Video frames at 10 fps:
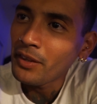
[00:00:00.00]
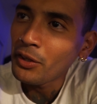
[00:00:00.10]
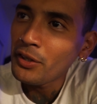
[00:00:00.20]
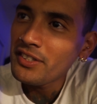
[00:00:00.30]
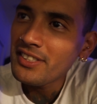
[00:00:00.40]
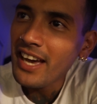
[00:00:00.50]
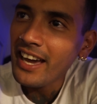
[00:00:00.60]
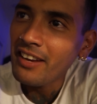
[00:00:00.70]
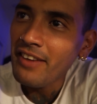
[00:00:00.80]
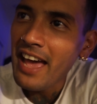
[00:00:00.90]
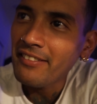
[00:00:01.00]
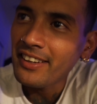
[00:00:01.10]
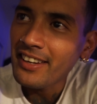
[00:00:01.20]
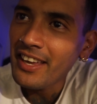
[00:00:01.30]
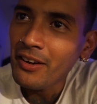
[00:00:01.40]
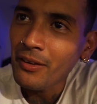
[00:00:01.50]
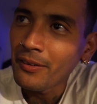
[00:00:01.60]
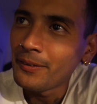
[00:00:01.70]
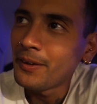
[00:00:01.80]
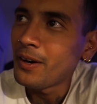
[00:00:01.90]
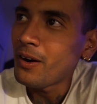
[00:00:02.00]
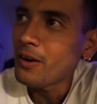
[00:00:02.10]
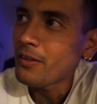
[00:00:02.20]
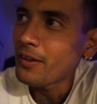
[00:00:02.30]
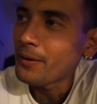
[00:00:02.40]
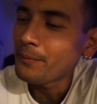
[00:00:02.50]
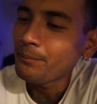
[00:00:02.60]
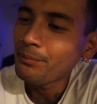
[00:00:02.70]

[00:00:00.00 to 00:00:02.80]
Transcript: good side of having a nail, all the